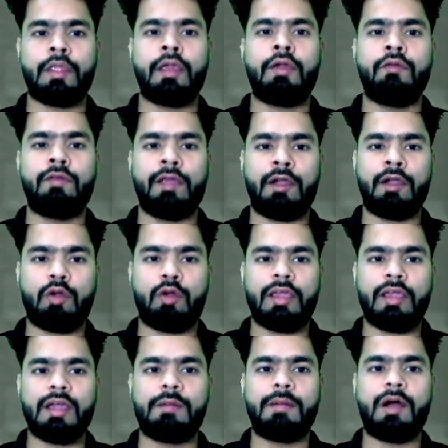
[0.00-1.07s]
We are
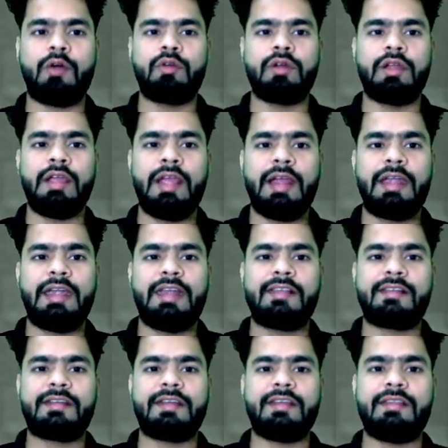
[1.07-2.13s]
talking about
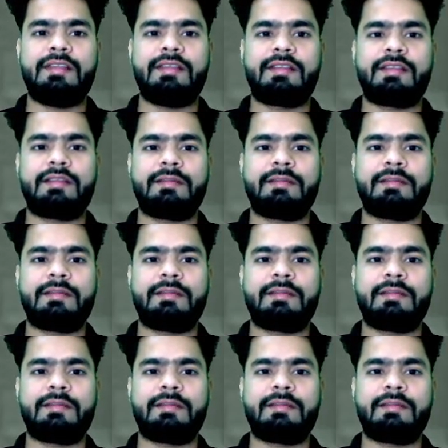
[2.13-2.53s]
distance.